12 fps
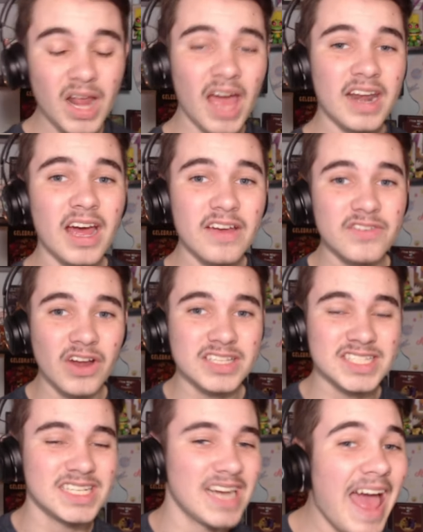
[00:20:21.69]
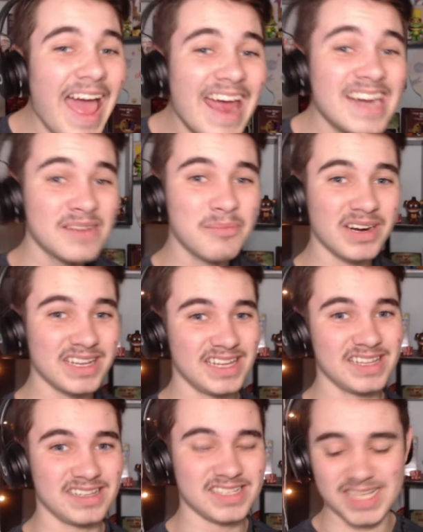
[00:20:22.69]
And I have not seen anybody
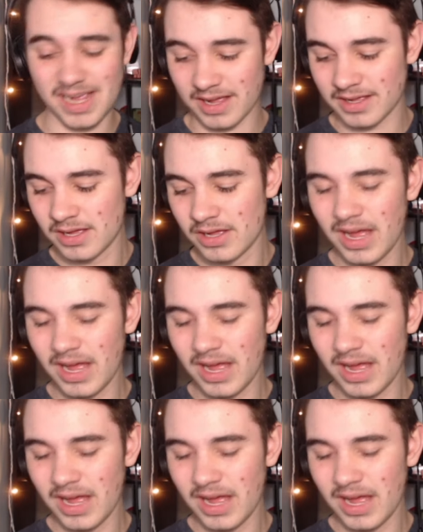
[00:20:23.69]
get this guy.